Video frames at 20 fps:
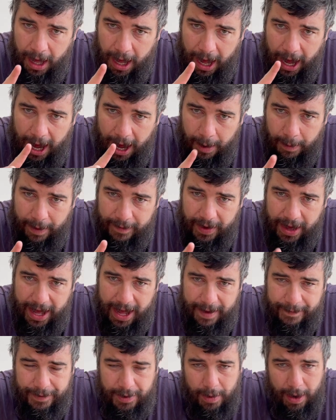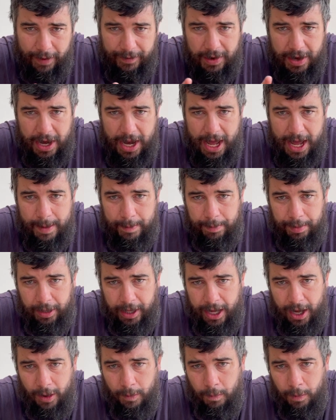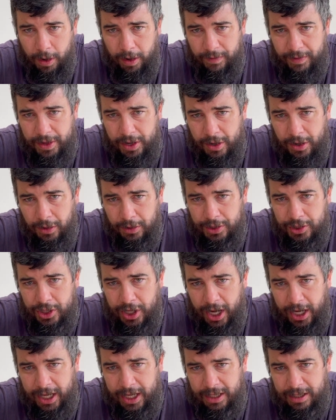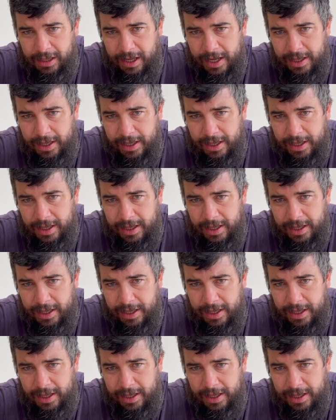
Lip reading: However, if you have a nameplate on one of the old jackets,